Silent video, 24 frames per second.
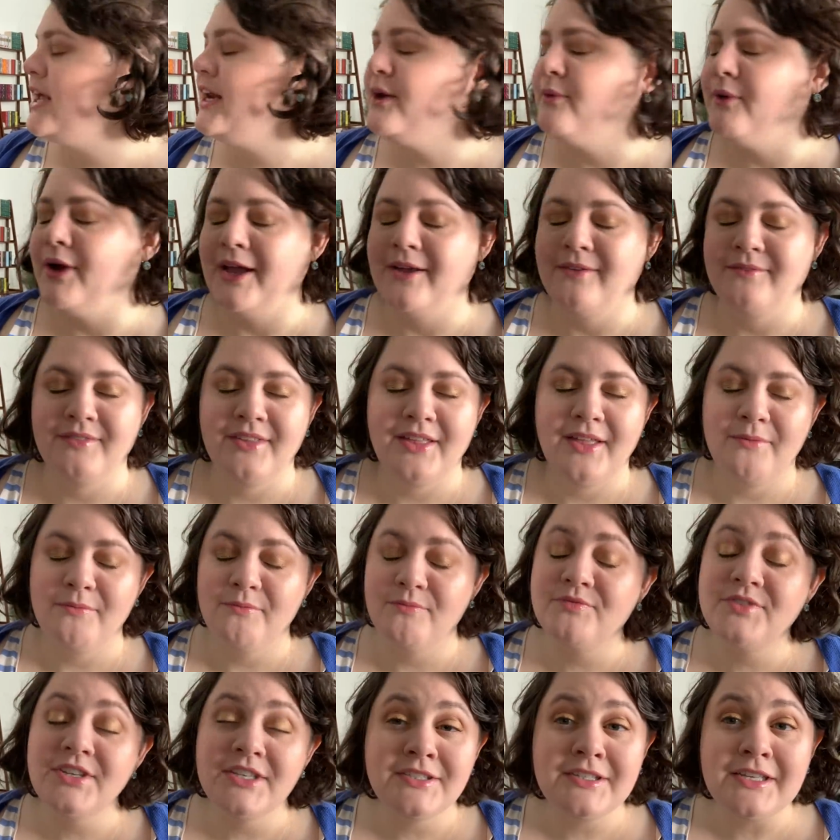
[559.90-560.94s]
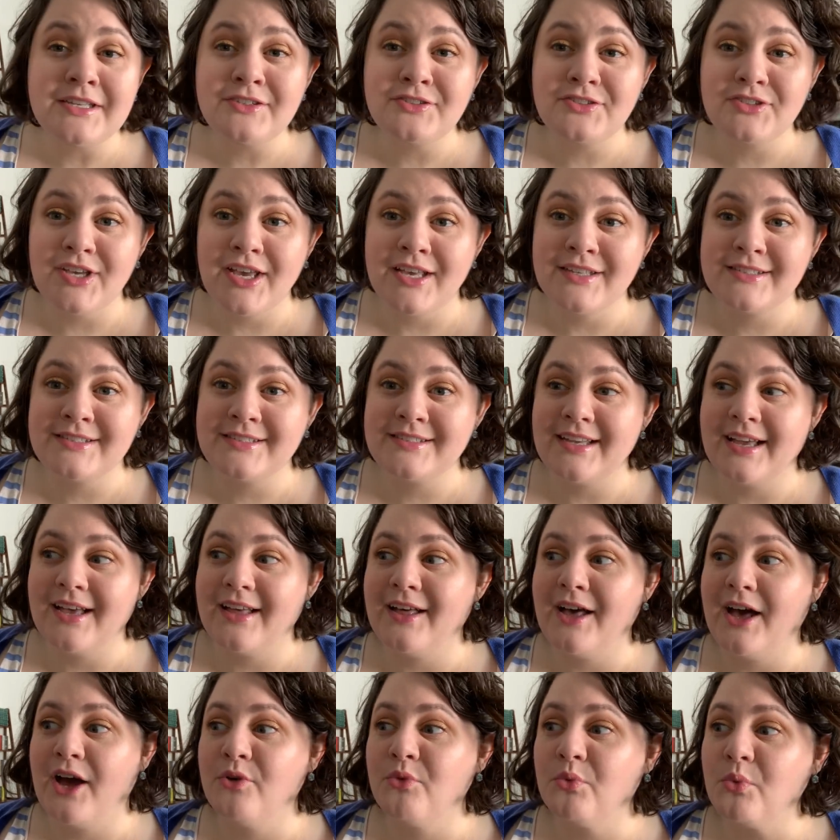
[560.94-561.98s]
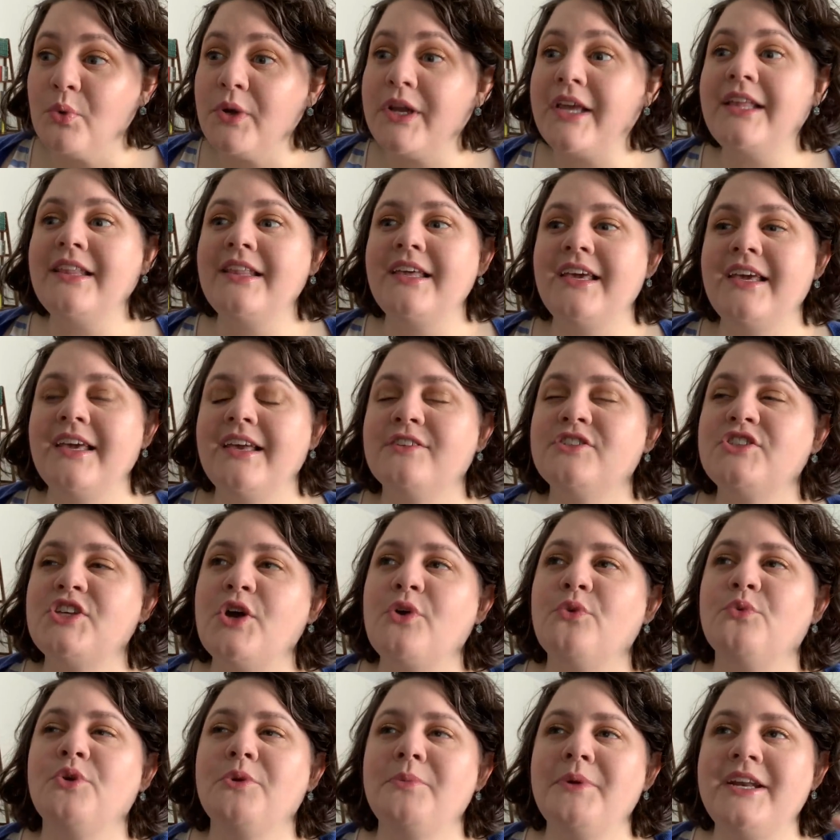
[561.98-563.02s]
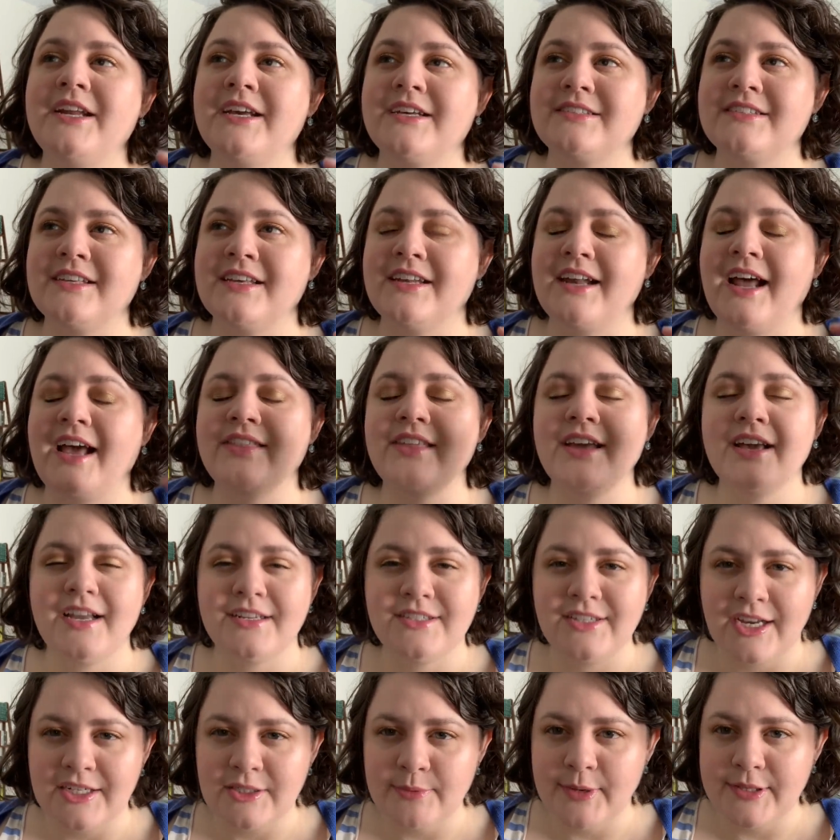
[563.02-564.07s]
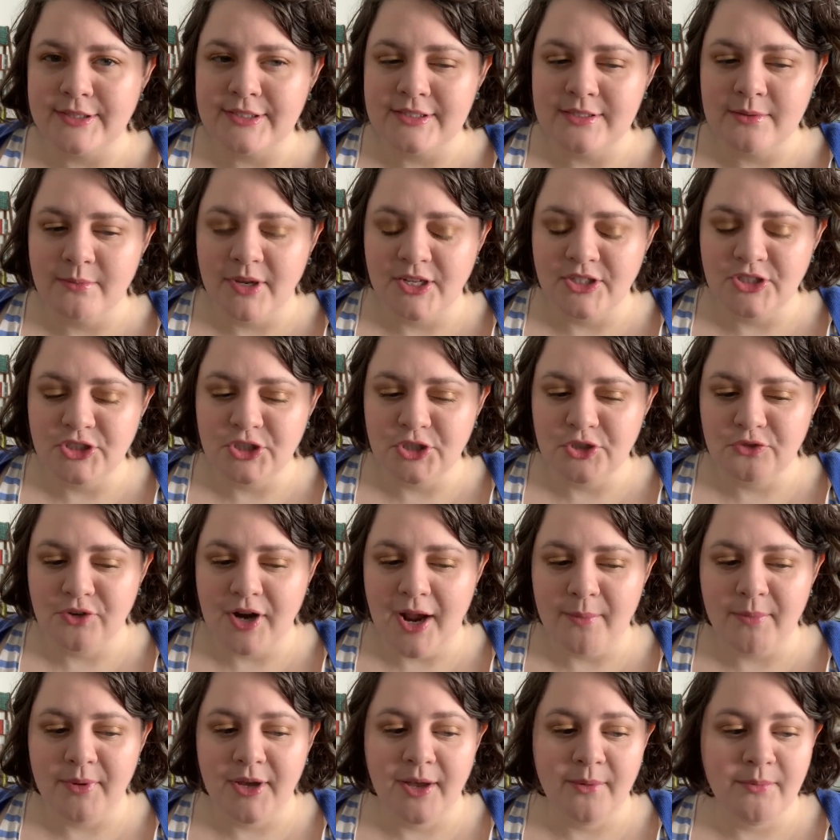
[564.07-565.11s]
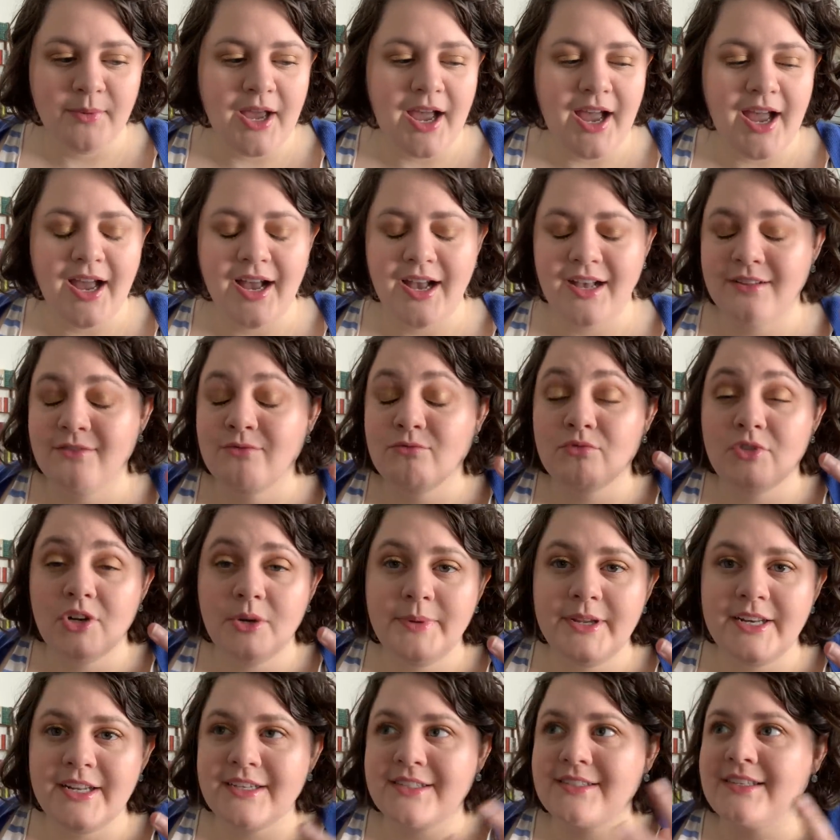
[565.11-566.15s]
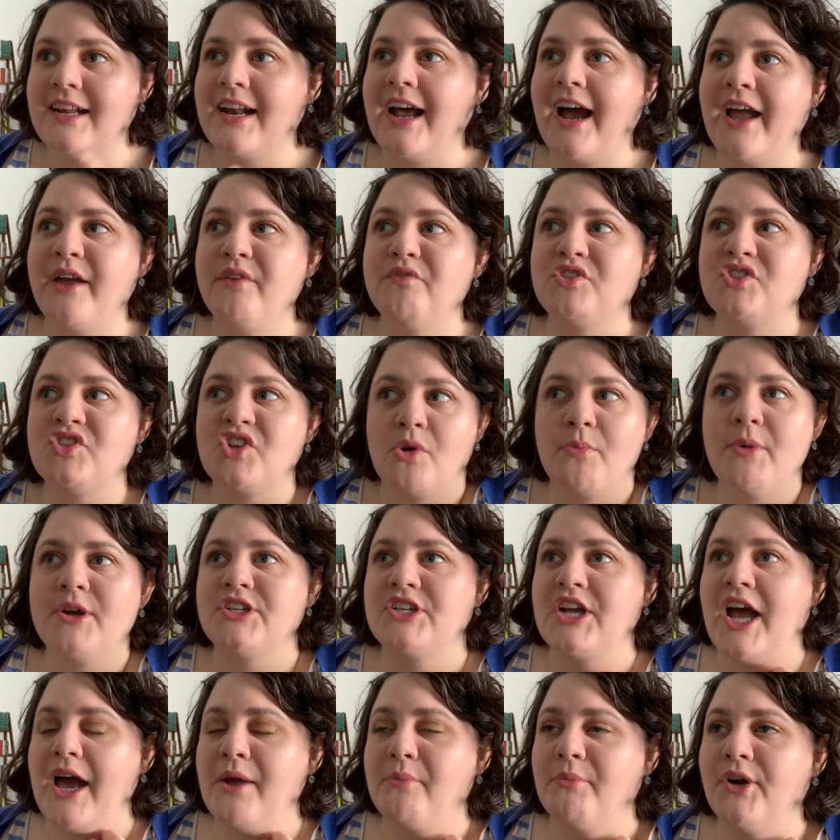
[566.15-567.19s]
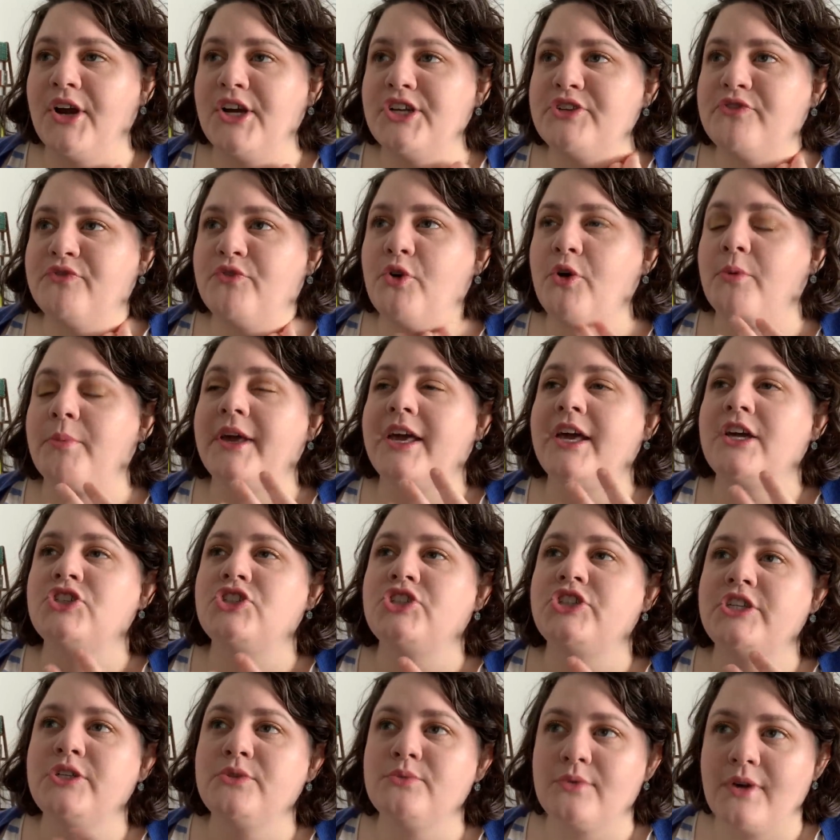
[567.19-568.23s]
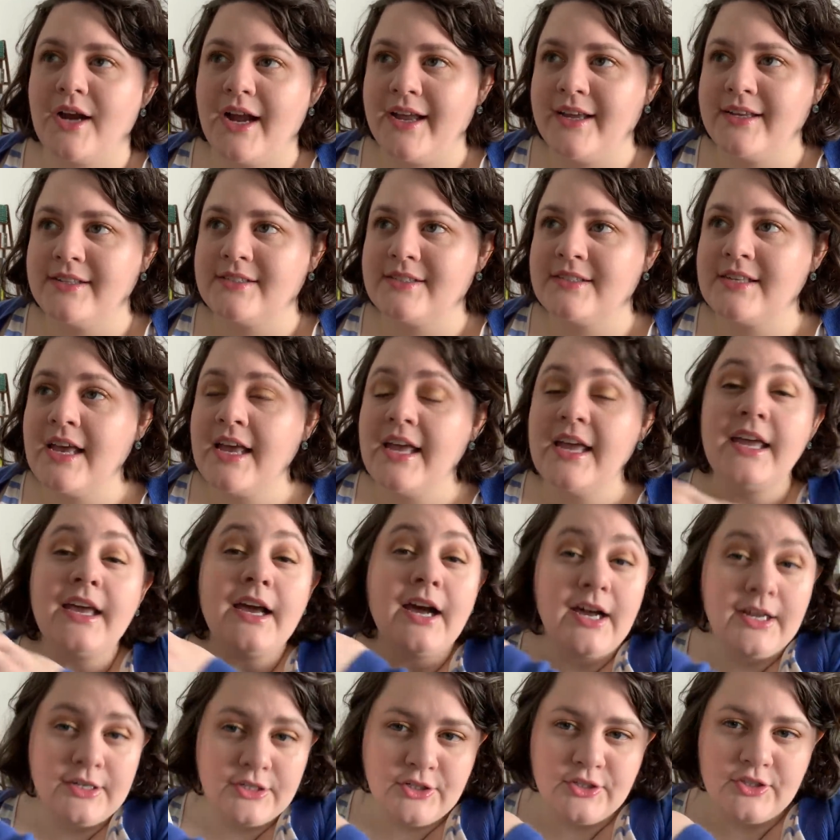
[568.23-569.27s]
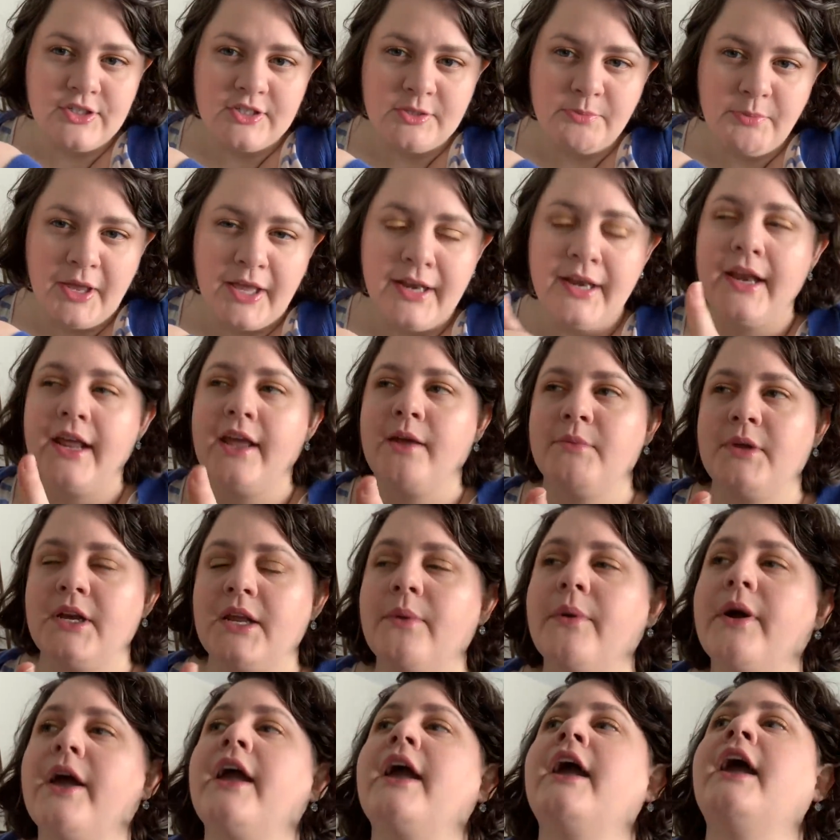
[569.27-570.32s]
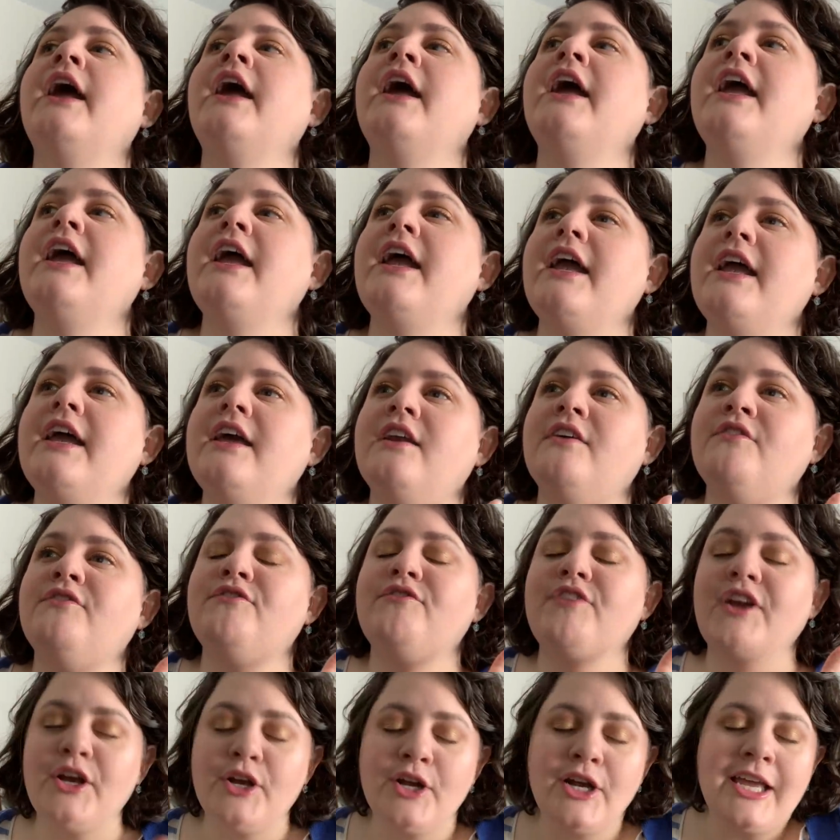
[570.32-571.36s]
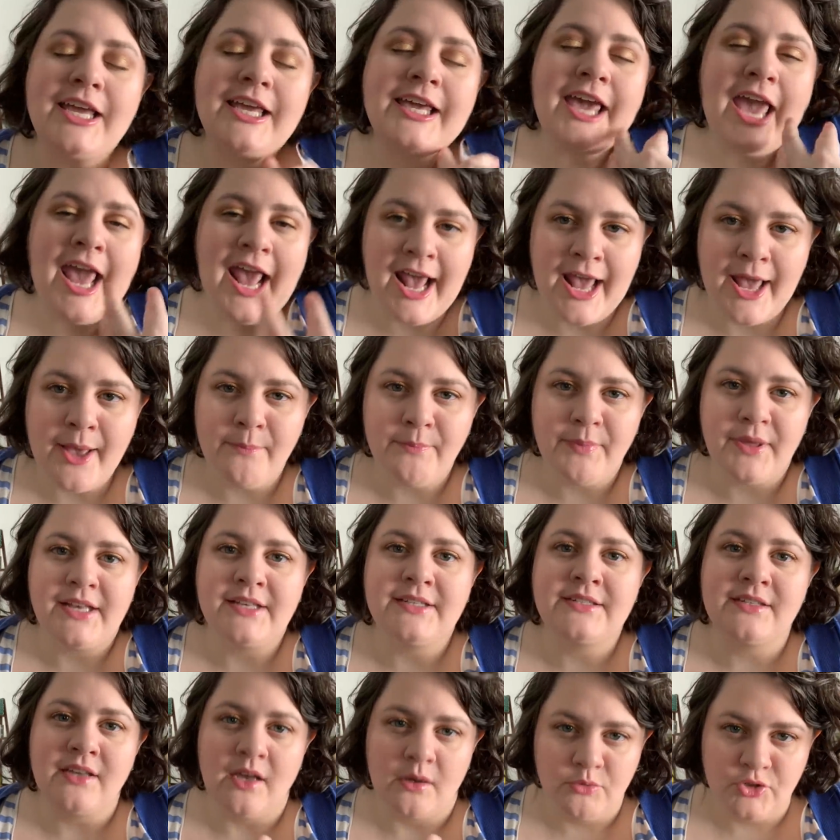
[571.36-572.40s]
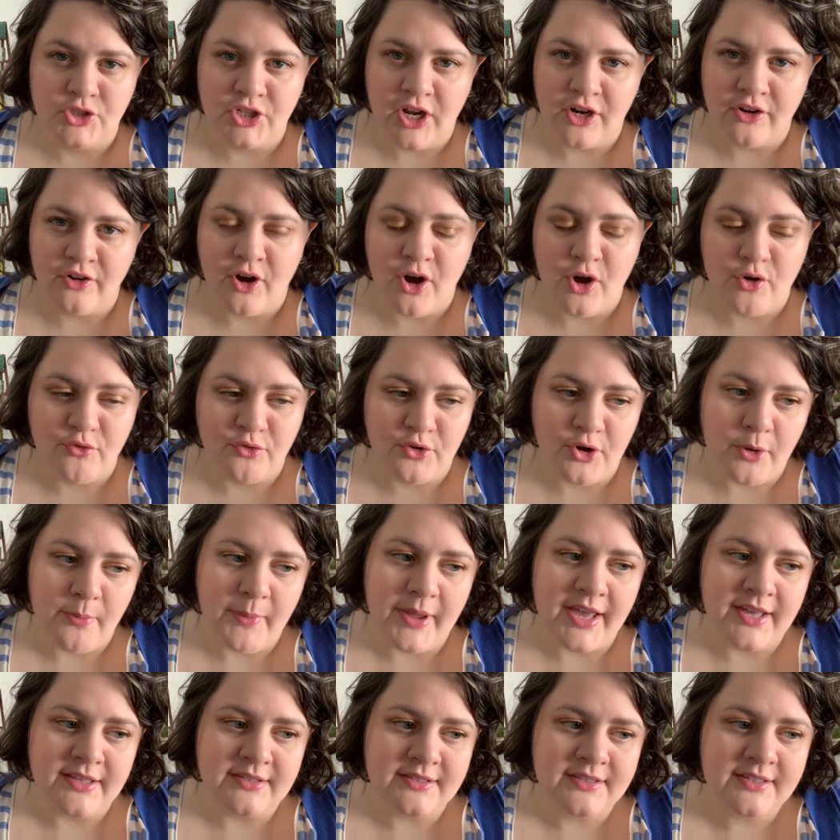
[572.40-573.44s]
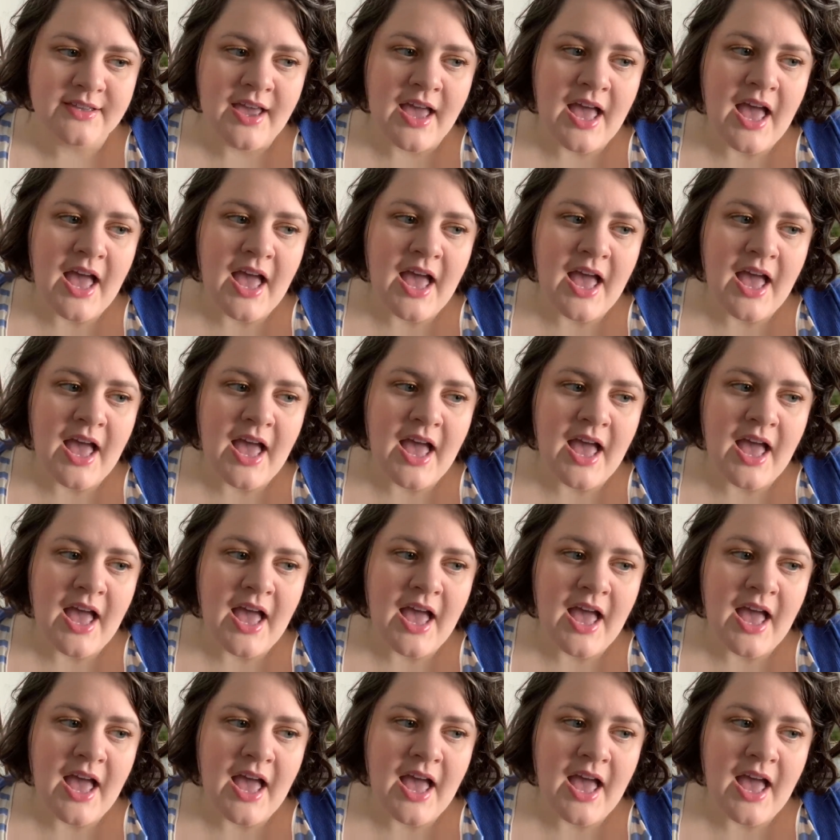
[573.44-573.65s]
Anyway, this is just a really, so Ruby Dixon, I think I talked about this in my June wrap-up. Ruby Dixon, I have so much admiration for, because she writes, under this pen name anyway, in a very campy subgenre of romance.